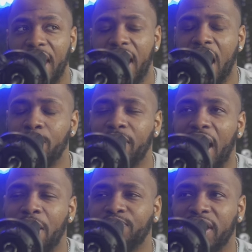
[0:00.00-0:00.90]
I'm like
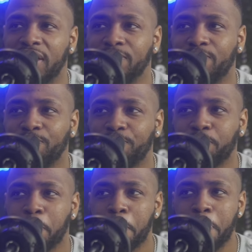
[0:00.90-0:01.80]
I'm thinking,
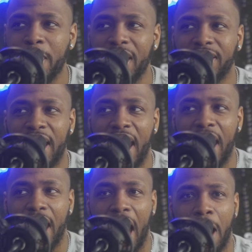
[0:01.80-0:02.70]

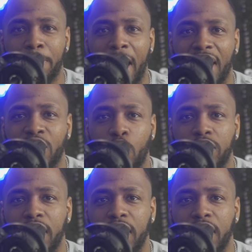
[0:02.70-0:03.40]
Dad, I'm I can only